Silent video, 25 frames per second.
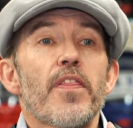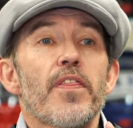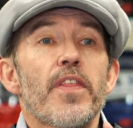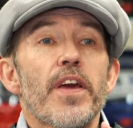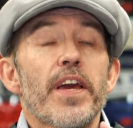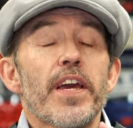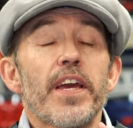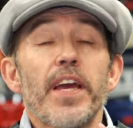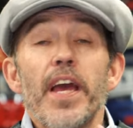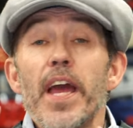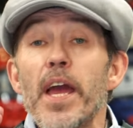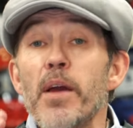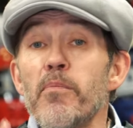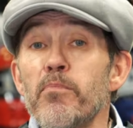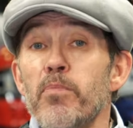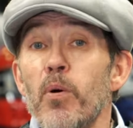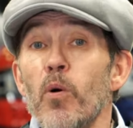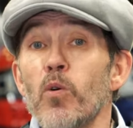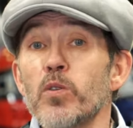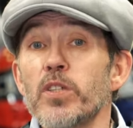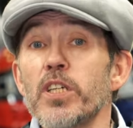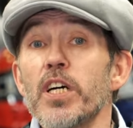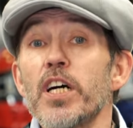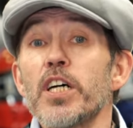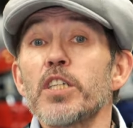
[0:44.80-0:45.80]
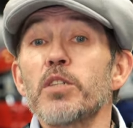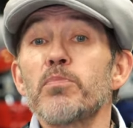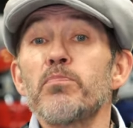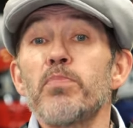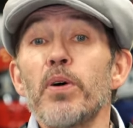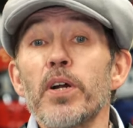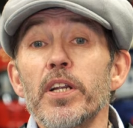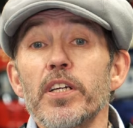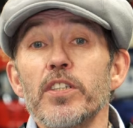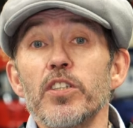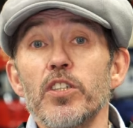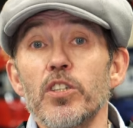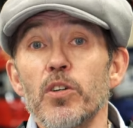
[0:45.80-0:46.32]
The importer has
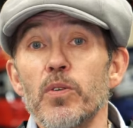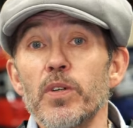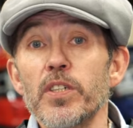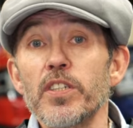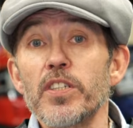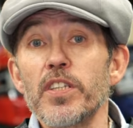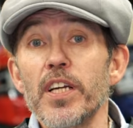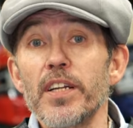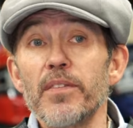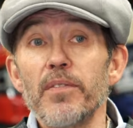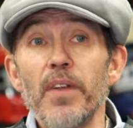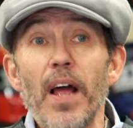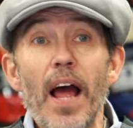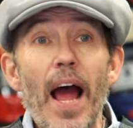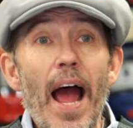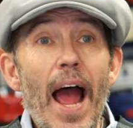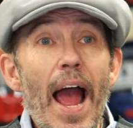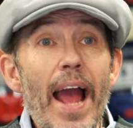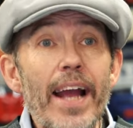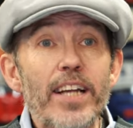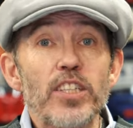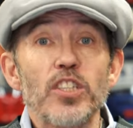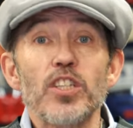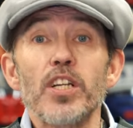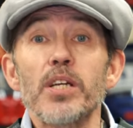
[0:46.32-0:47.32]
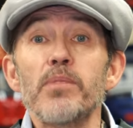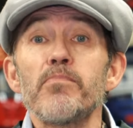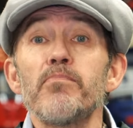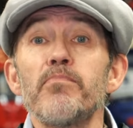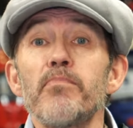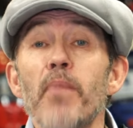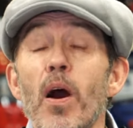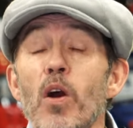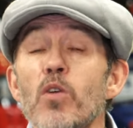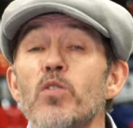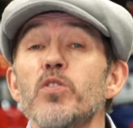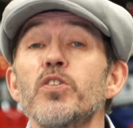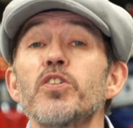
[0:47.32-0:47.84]
put it to us that actually
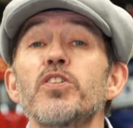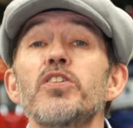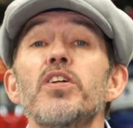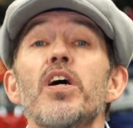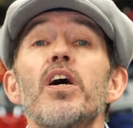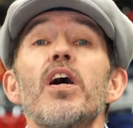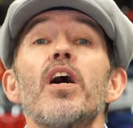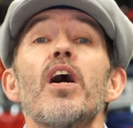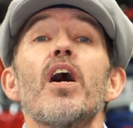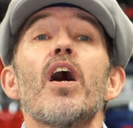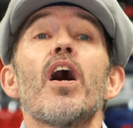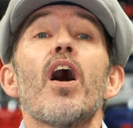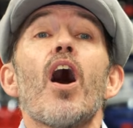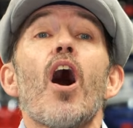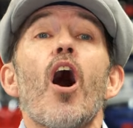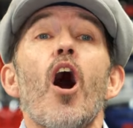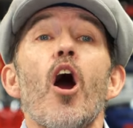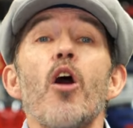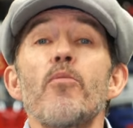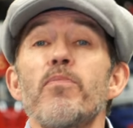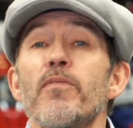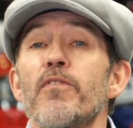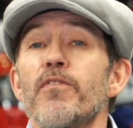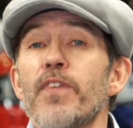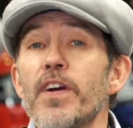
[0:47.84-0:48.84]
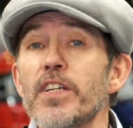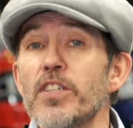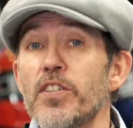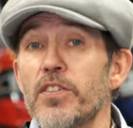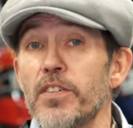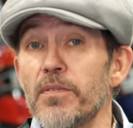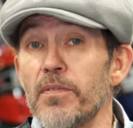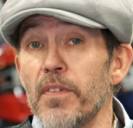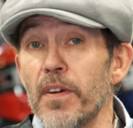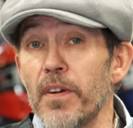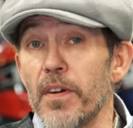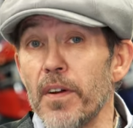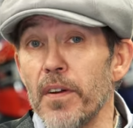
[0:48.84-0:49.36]
most open
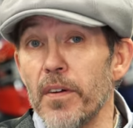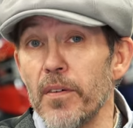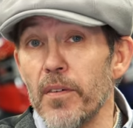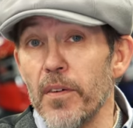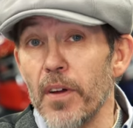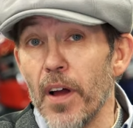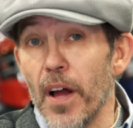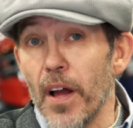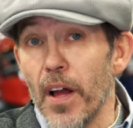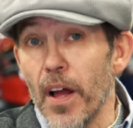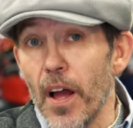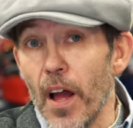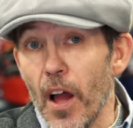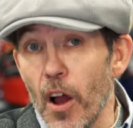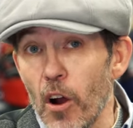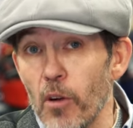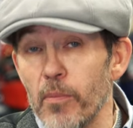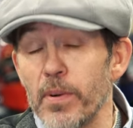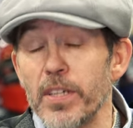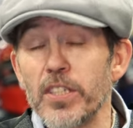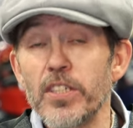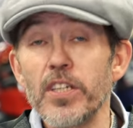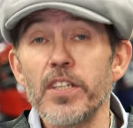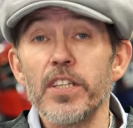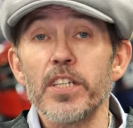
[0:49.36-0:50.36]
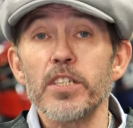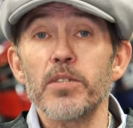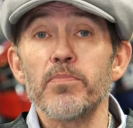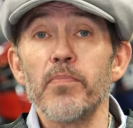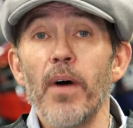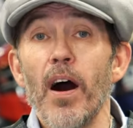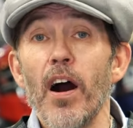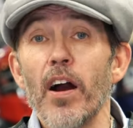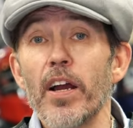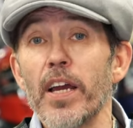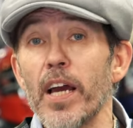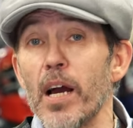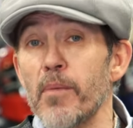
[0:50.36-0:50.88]
face helmets in this
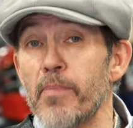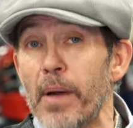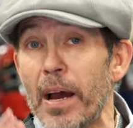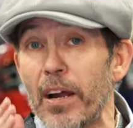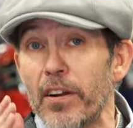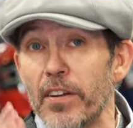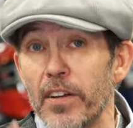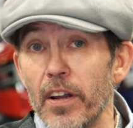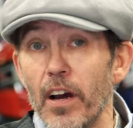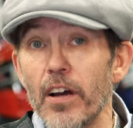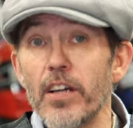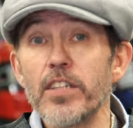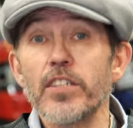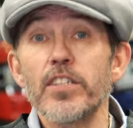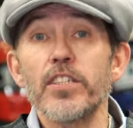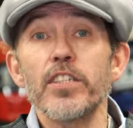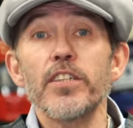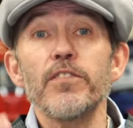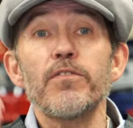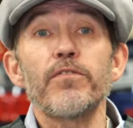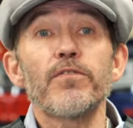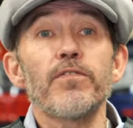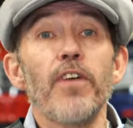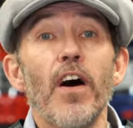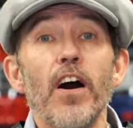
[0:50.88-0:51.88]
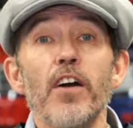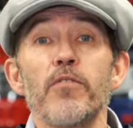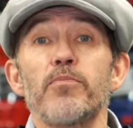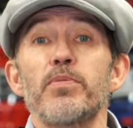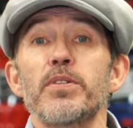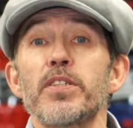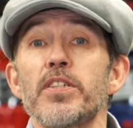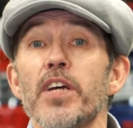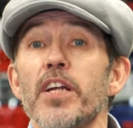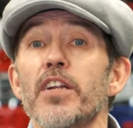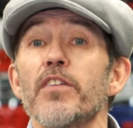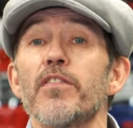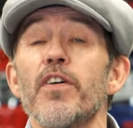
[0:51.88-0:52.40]
market, about
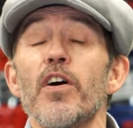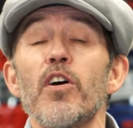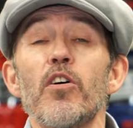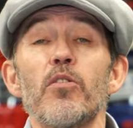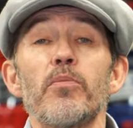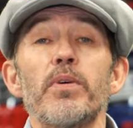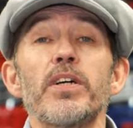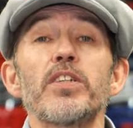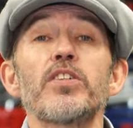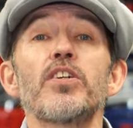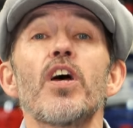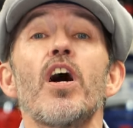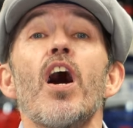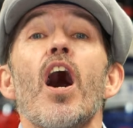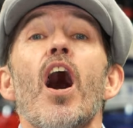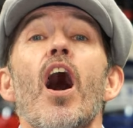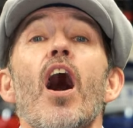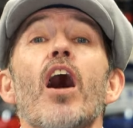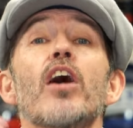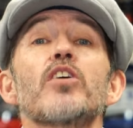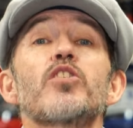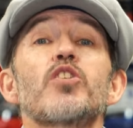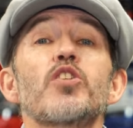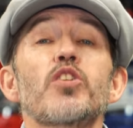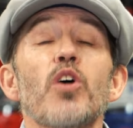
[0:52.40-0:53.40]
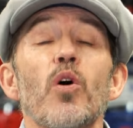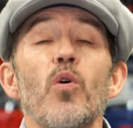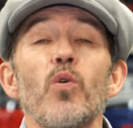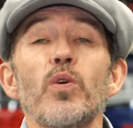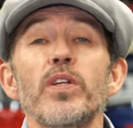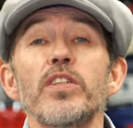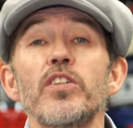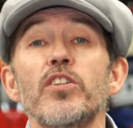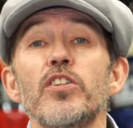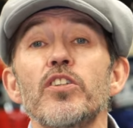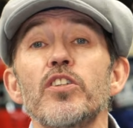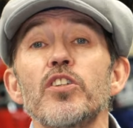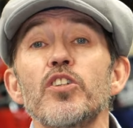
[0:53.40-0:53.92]
95% of helmets, are
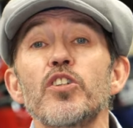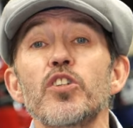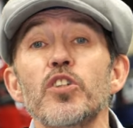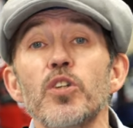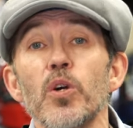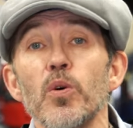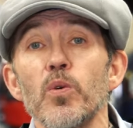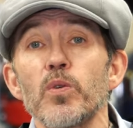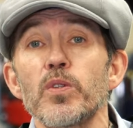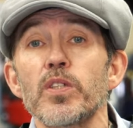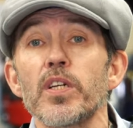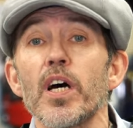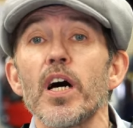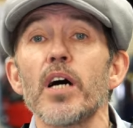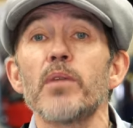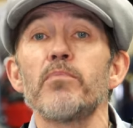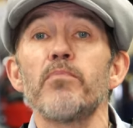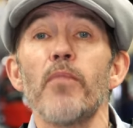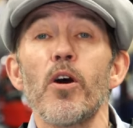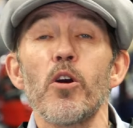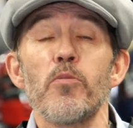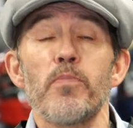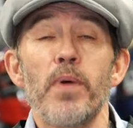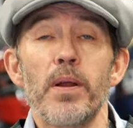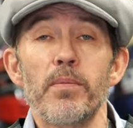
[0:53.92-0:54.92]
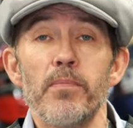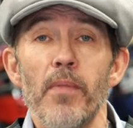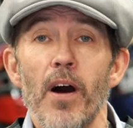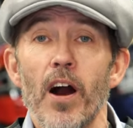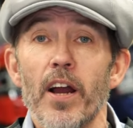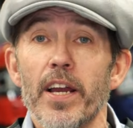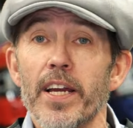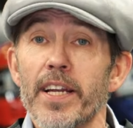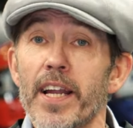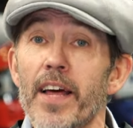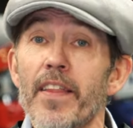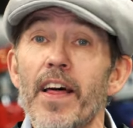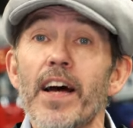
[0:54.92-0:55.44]
sold into the scooter and moped
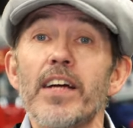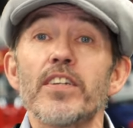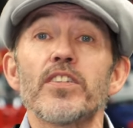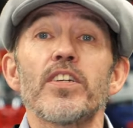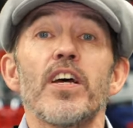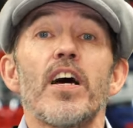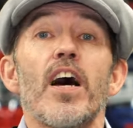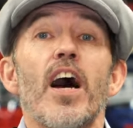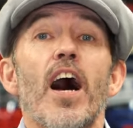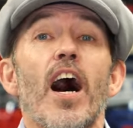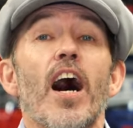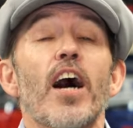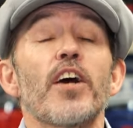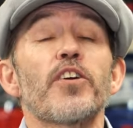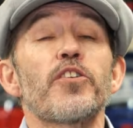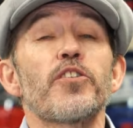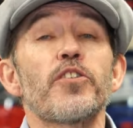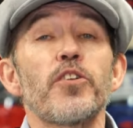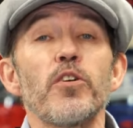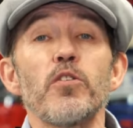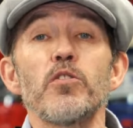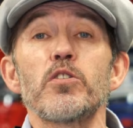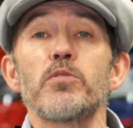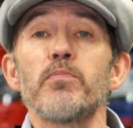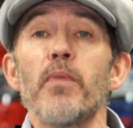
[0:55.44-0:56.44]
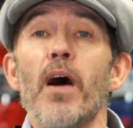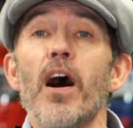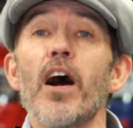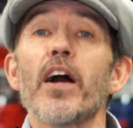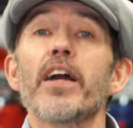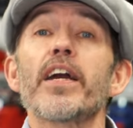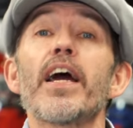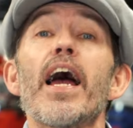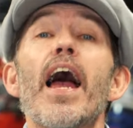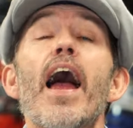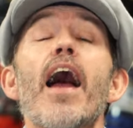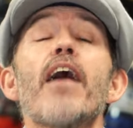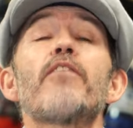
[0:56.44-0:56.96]
market. Now that's a huge
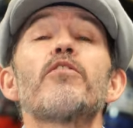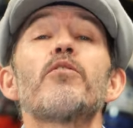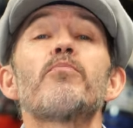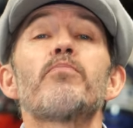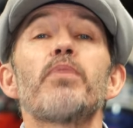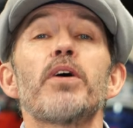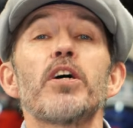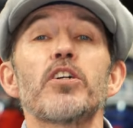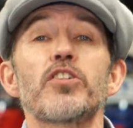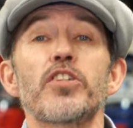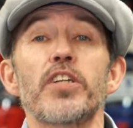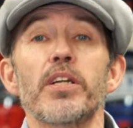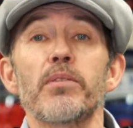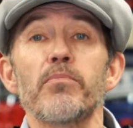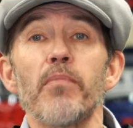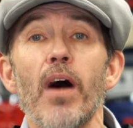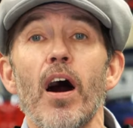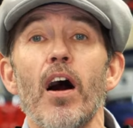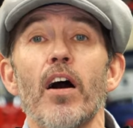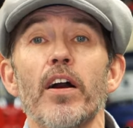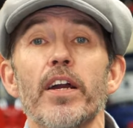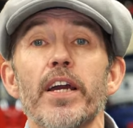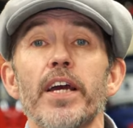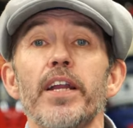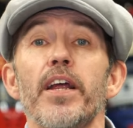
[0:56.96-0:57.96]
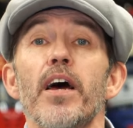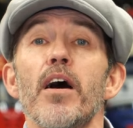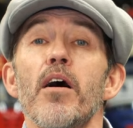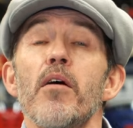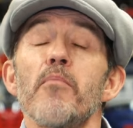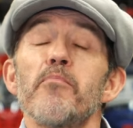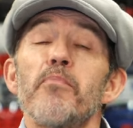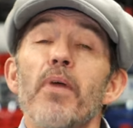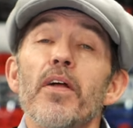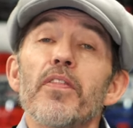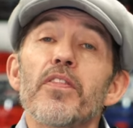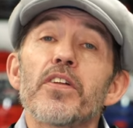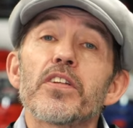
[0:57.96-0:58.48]
market, ever burgeoning market,
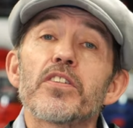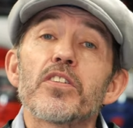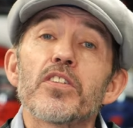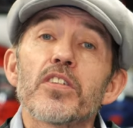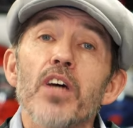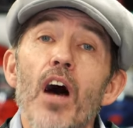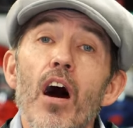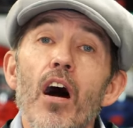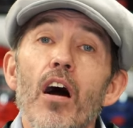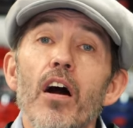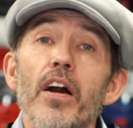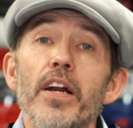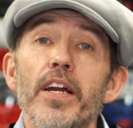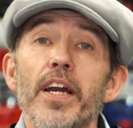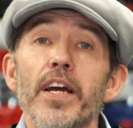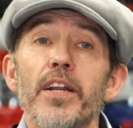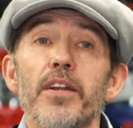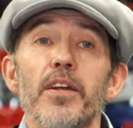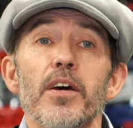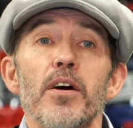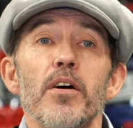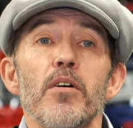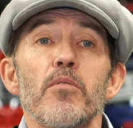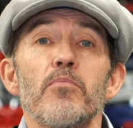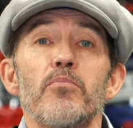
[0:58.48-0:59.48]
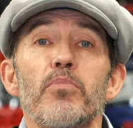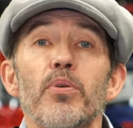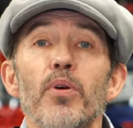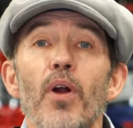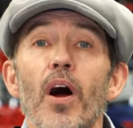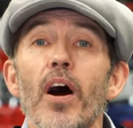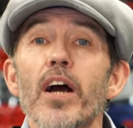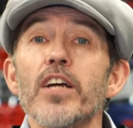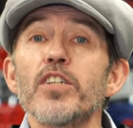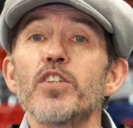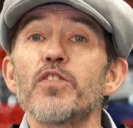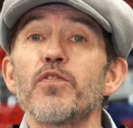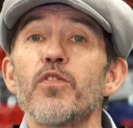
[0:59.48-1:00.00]
but the target
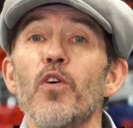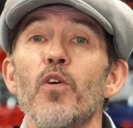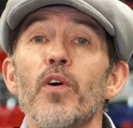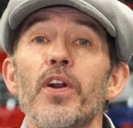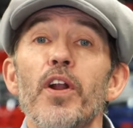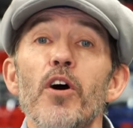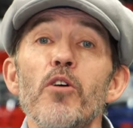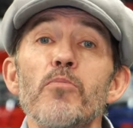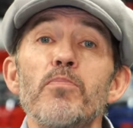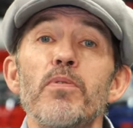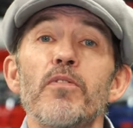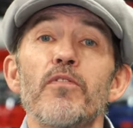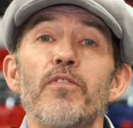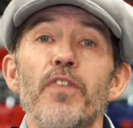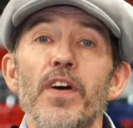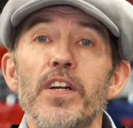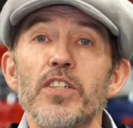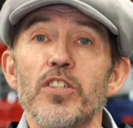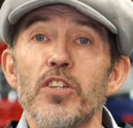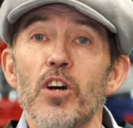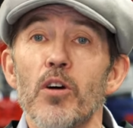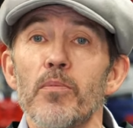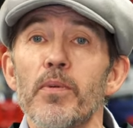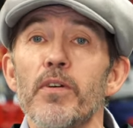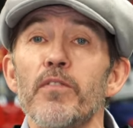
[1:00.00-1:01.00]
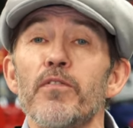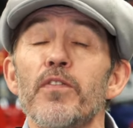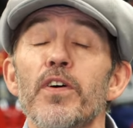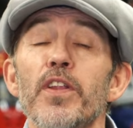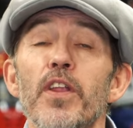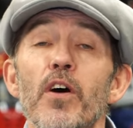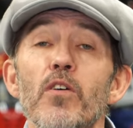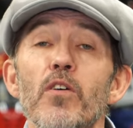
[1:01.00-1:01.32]
price for an open face helmet for